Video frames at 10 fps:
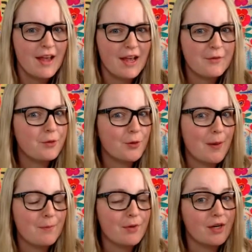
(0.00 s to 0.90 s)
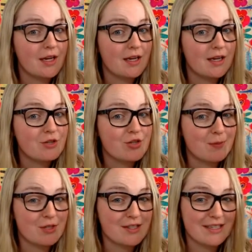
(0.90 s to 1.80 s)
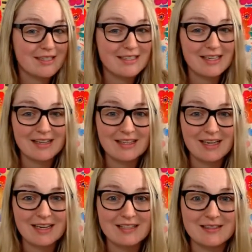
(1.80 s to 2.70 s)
If we remember in chapter 16 at the end,